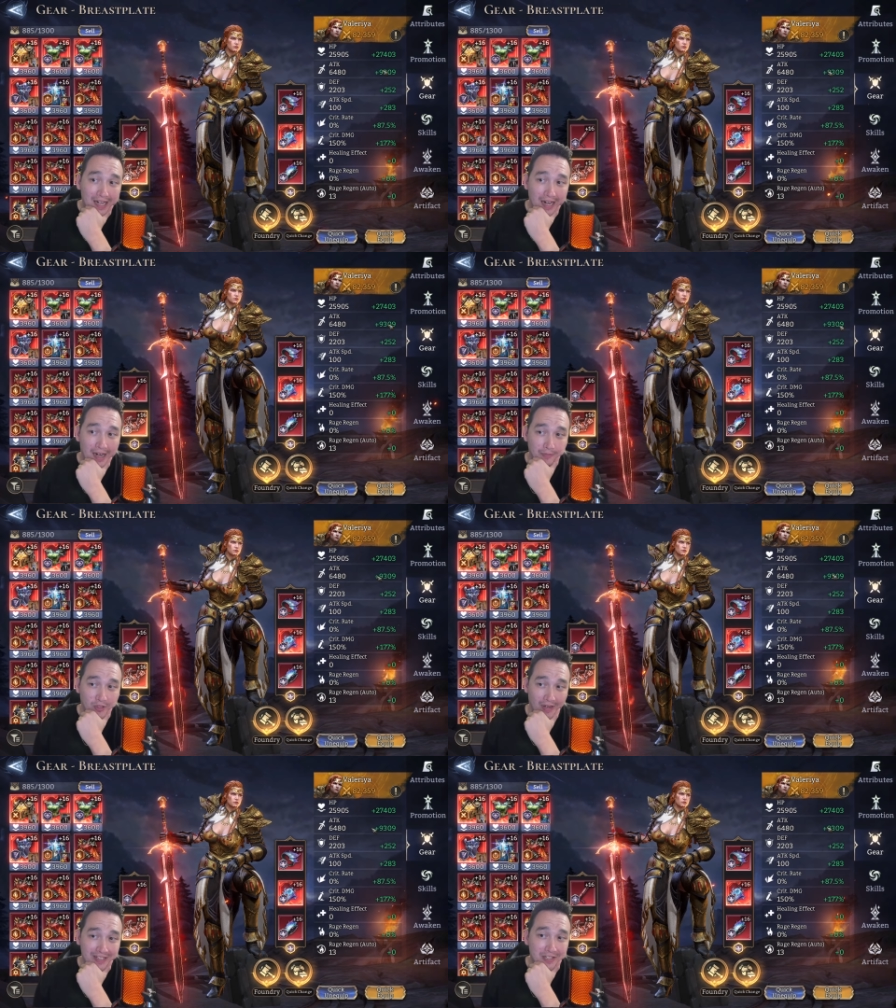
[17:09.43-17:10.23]
Um,
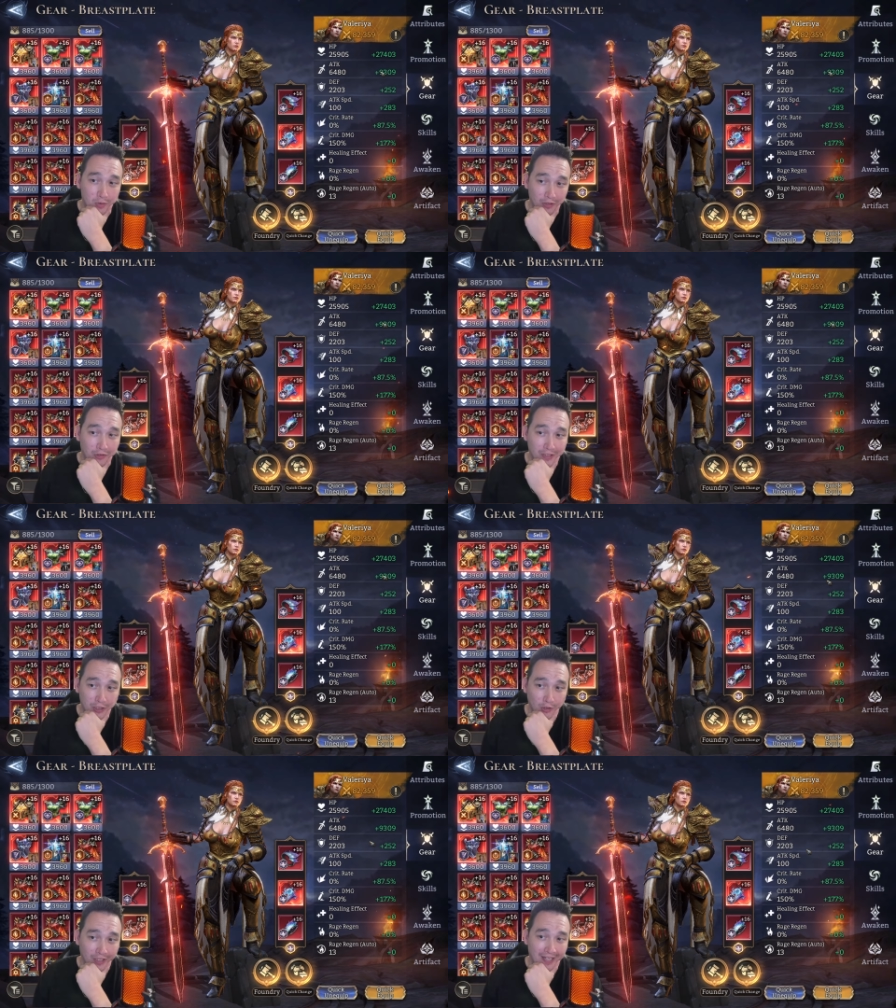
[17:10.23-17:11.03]
so I need to
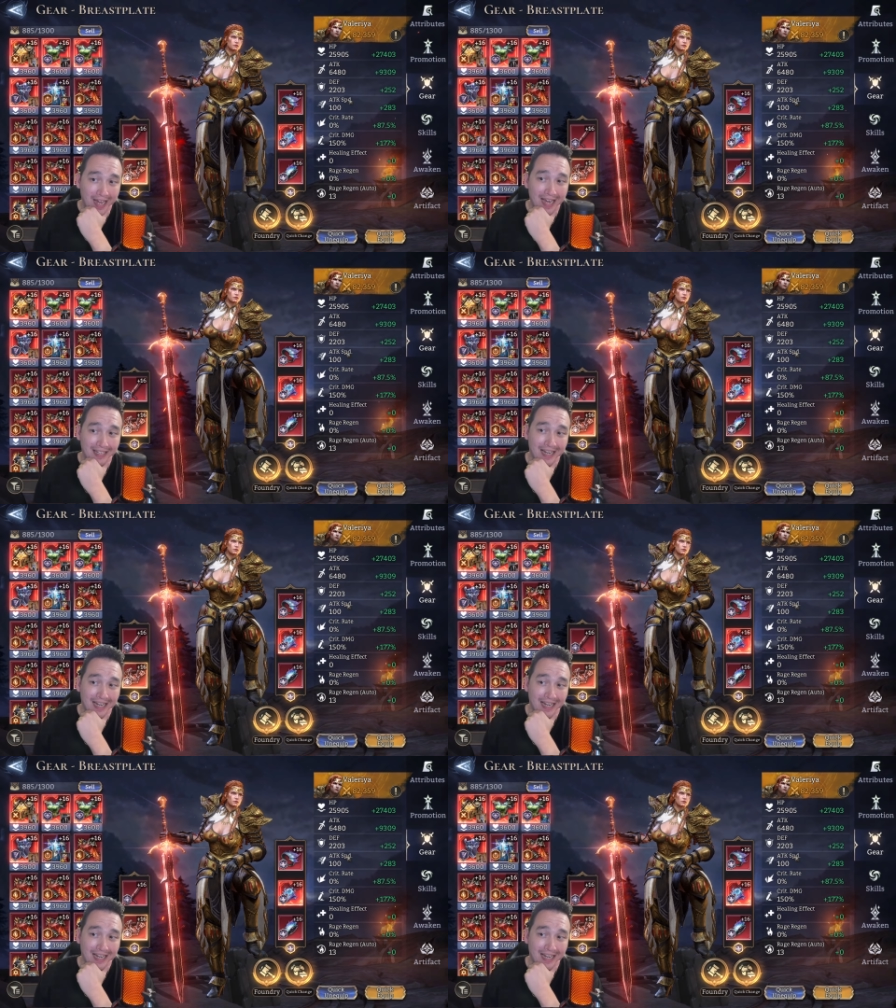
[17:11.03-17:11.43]
increase her attack.